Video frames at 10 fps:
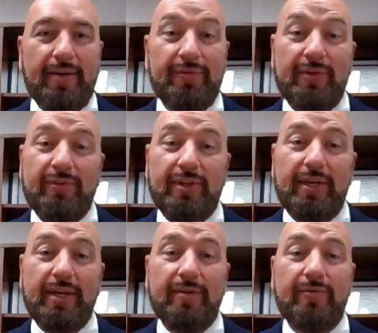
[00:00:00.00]

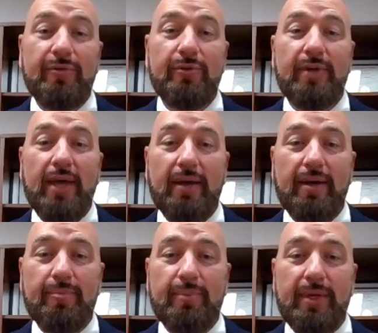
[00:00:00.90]
Fifthly, if you get
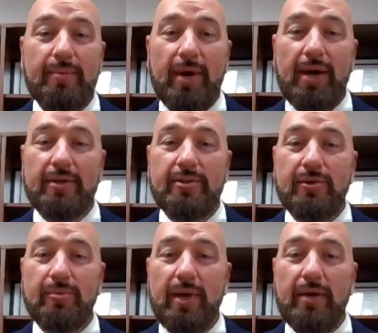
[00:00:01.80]
a B-
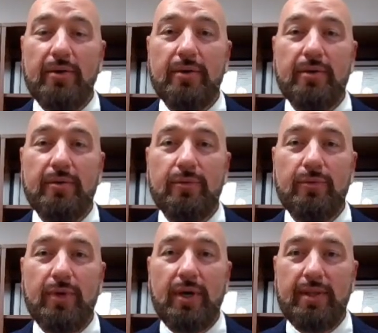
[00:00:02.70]
or better,
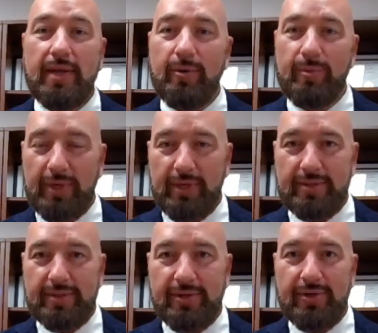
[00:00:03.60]
that will be
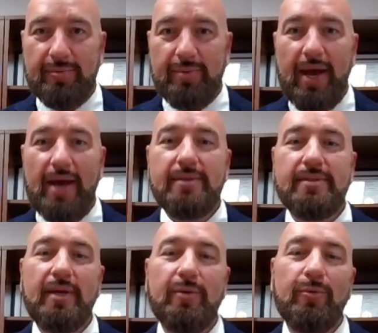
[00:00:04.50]
considered a
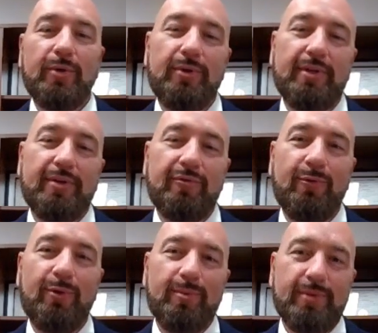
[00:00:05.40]
pass, and we will
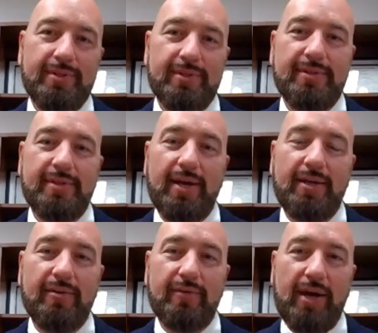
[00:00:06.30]
inform the
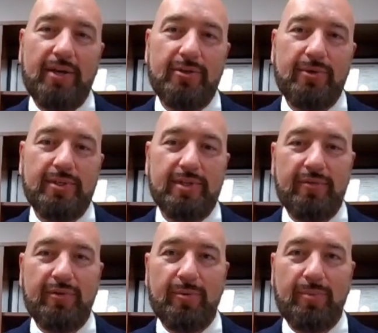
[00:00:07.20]
Society of Actuaries
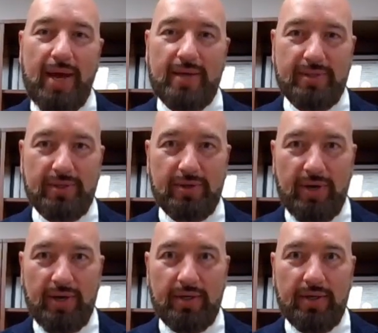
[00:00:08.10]
of your passing
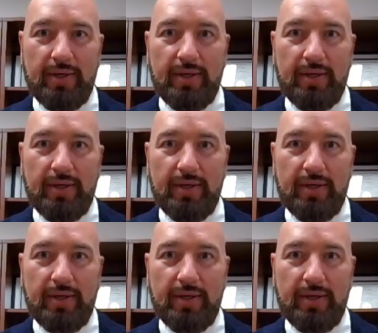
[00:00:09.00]
grade.